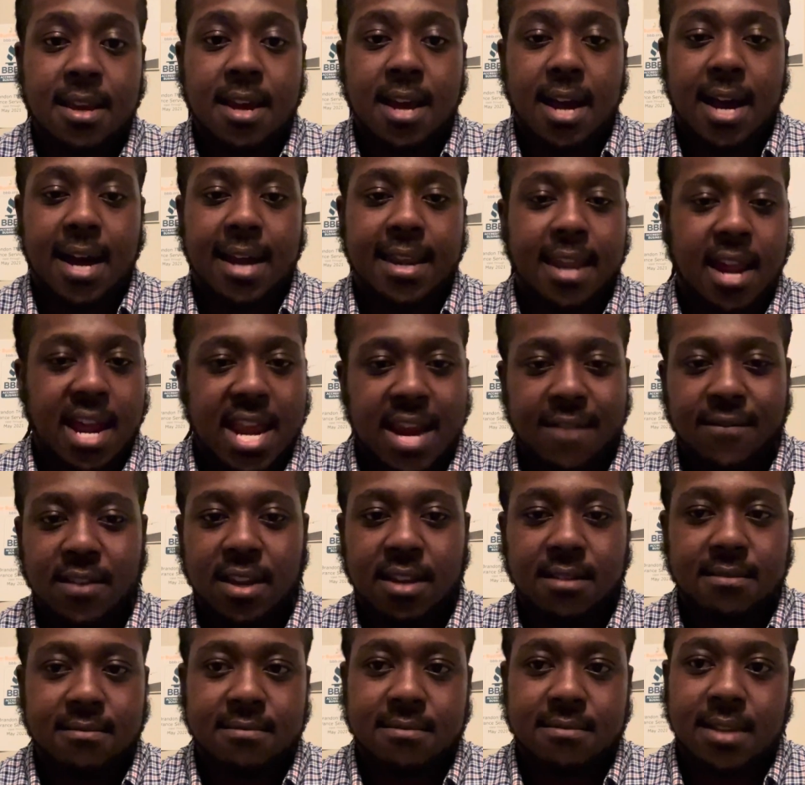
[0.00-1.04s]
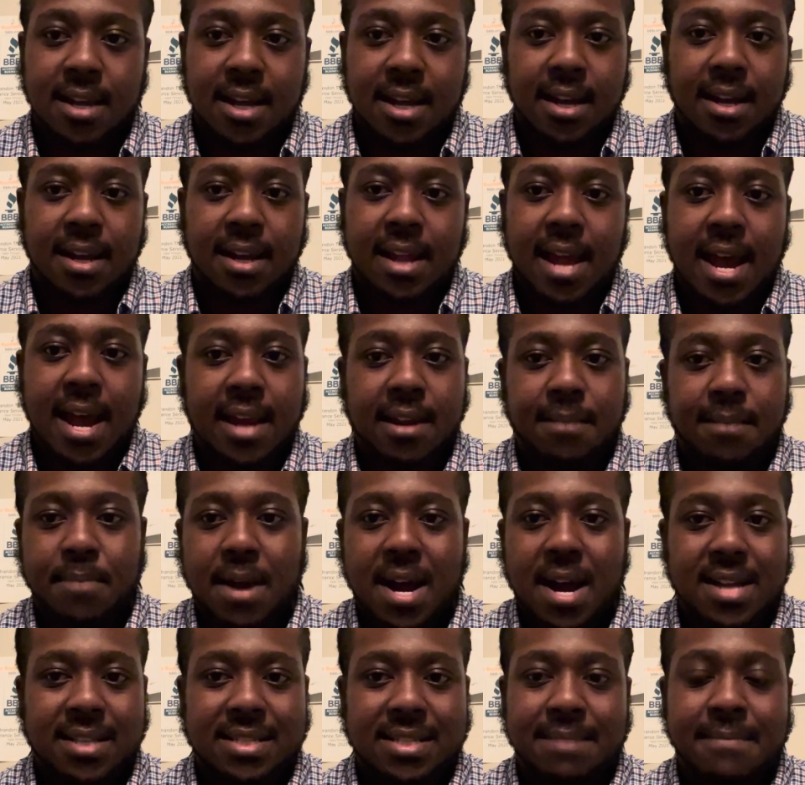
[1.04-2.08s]
Now, every kind of
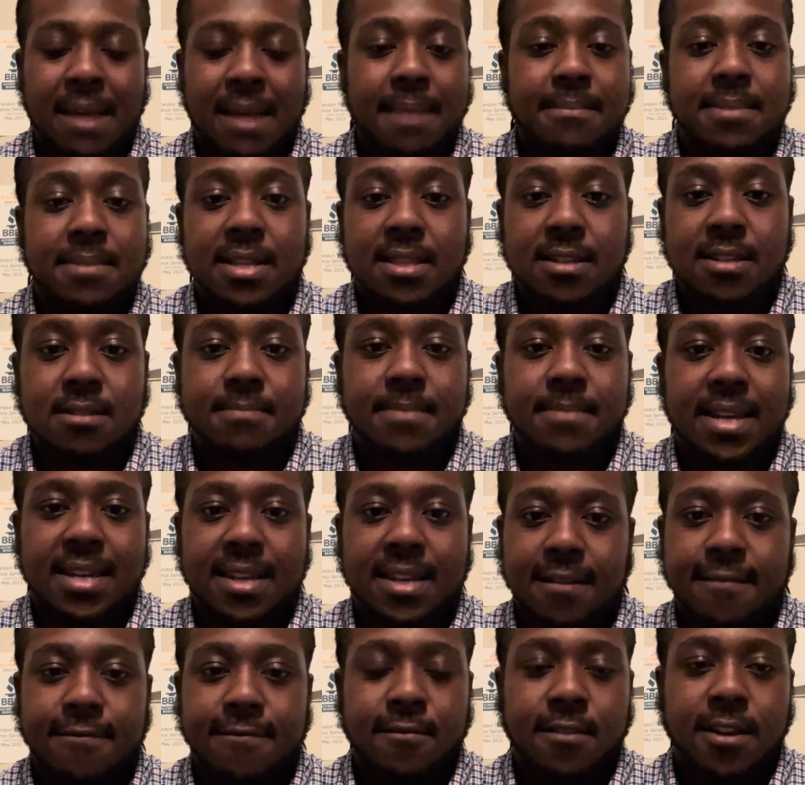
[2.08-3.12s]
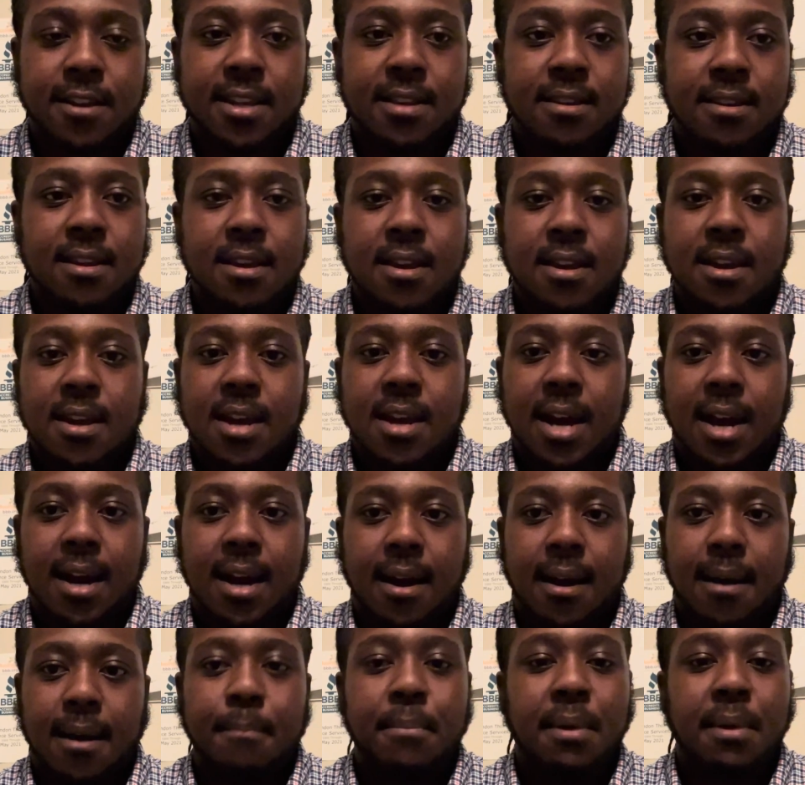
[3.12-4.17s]
policy might be a little bit different,
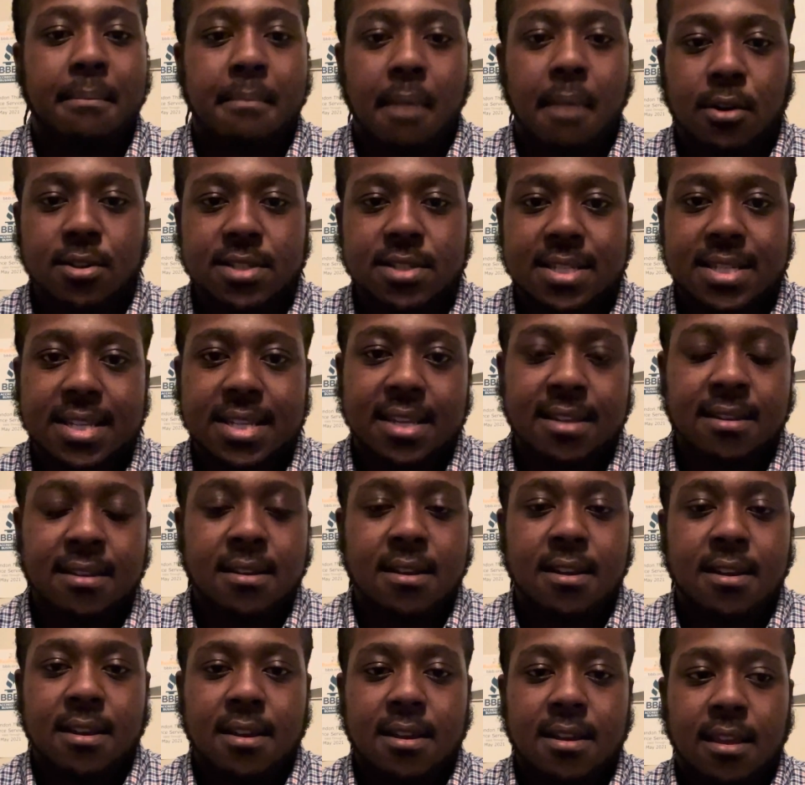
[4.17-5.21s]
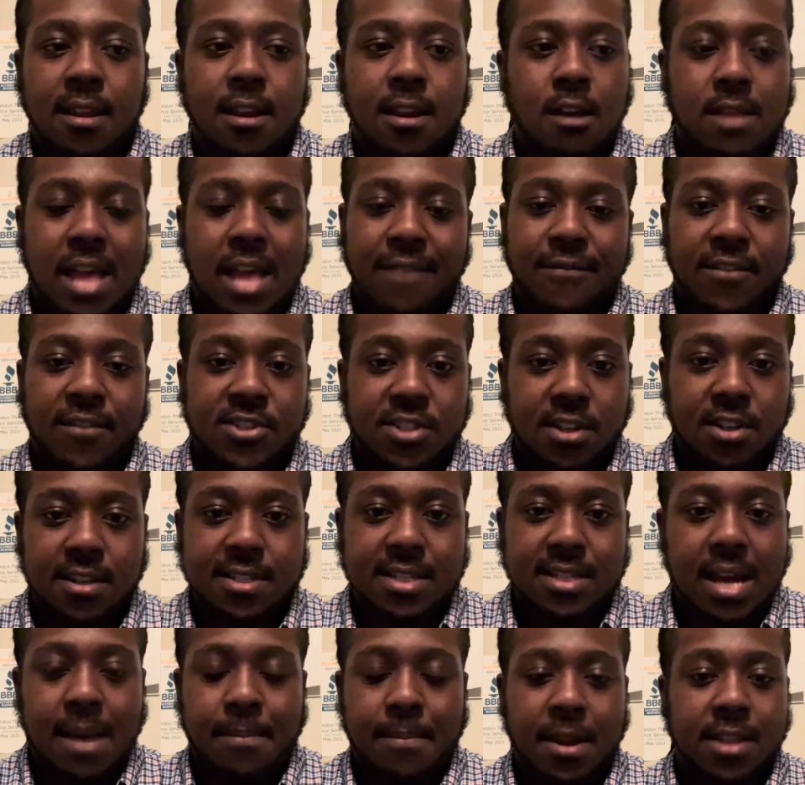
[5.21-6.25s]
but mostly, life insurance
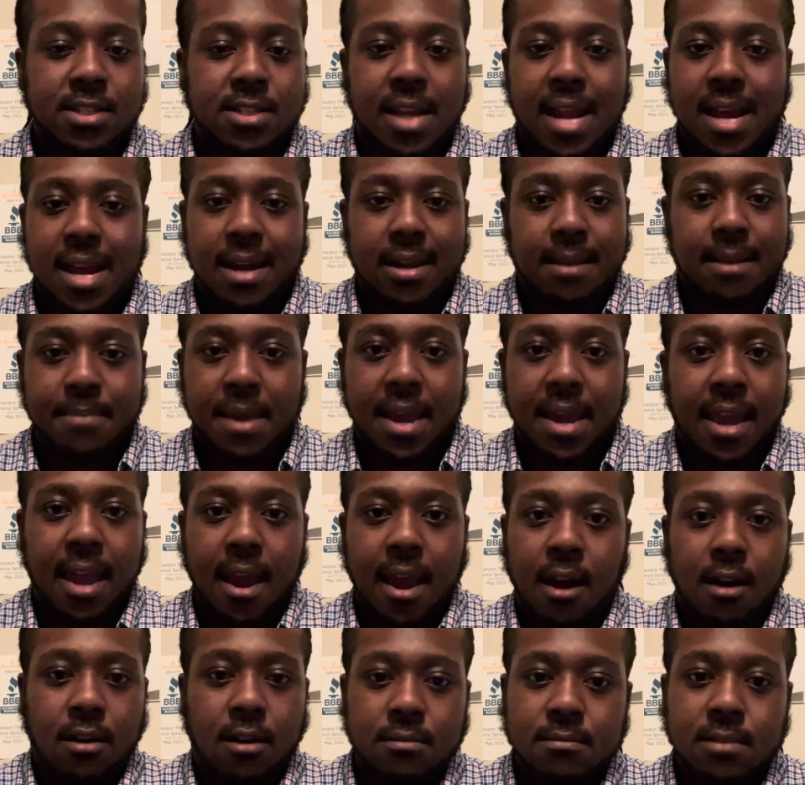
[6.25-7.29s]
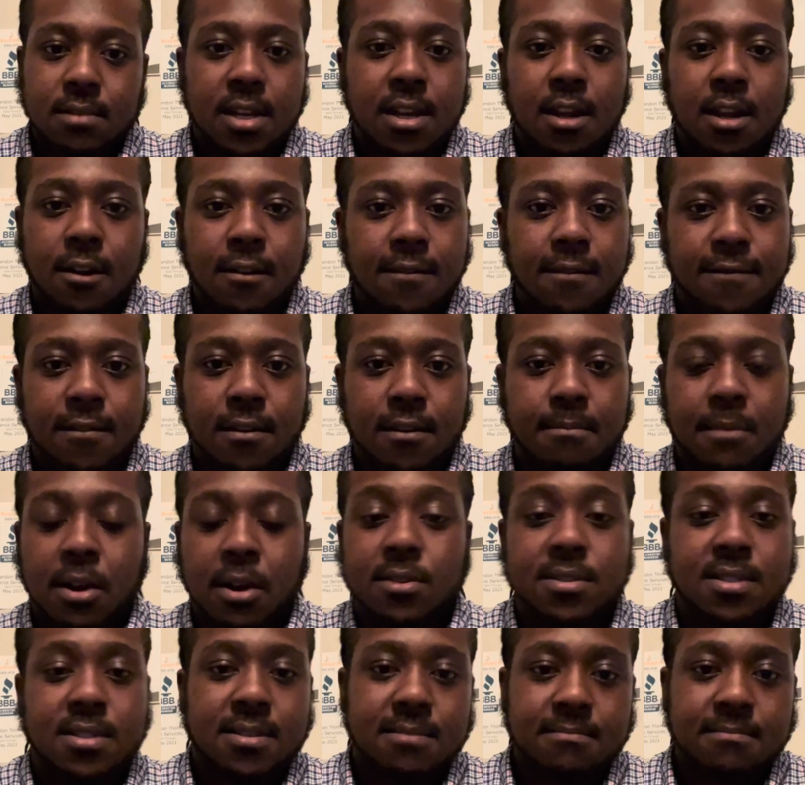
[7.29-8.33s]
companies are not going to pay out, for
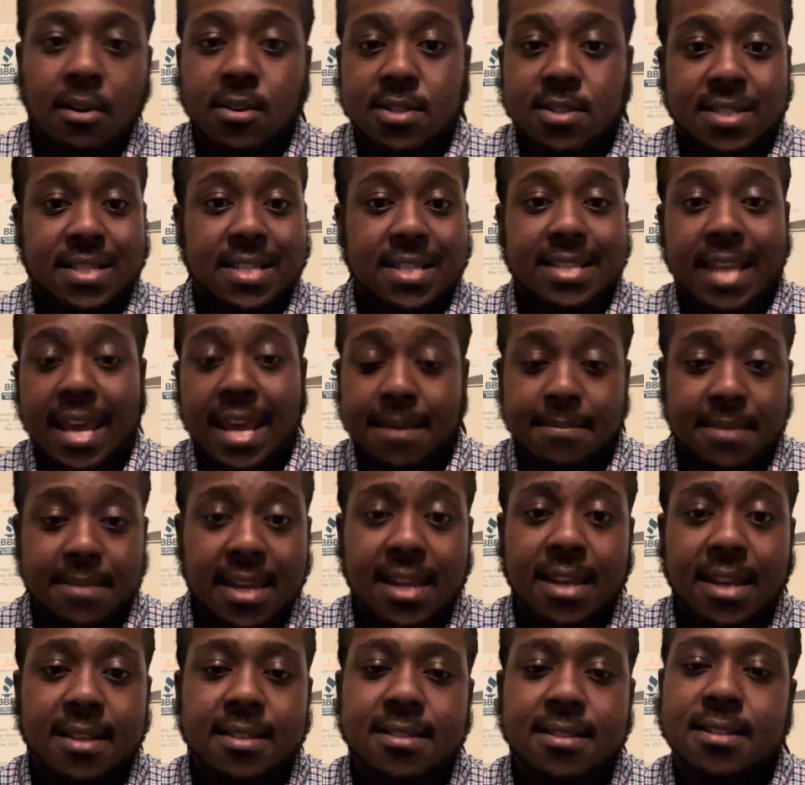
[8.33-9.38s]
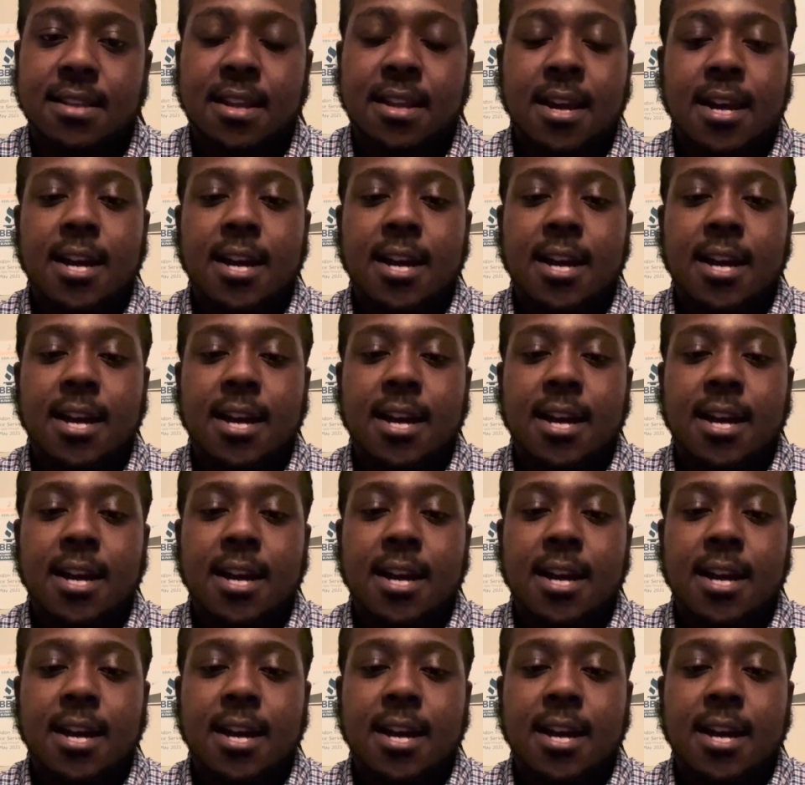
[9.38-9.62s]
most of the same things.